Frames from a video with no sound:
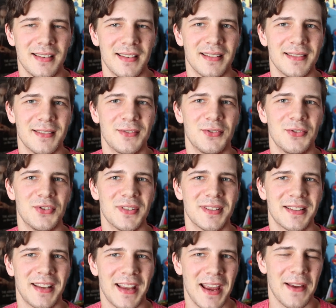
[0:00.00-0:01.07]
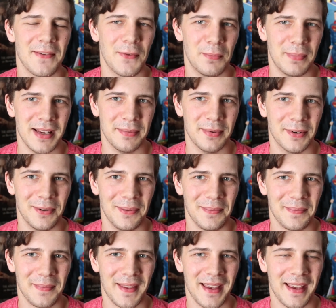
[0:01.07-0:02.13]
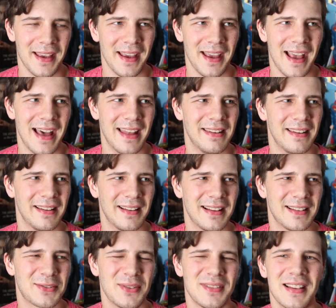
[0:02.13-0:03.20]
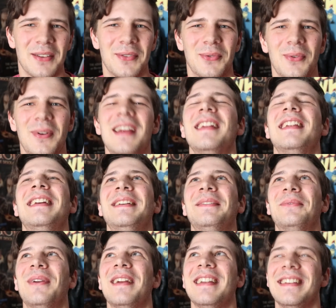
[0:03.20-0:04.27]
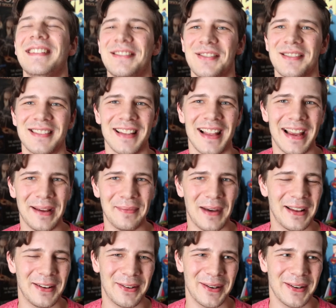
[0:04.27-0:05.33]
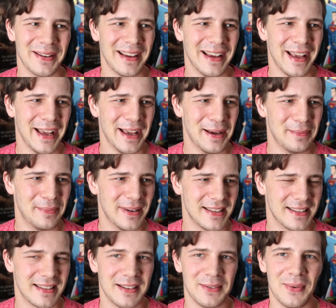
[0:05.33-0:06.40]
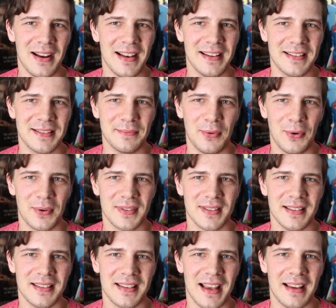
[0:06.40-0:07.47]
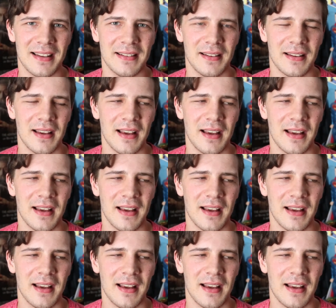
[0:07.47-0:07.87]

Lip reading: it is to just care for people. And that's gonna sound really, really just lame, I know, but it really is important. And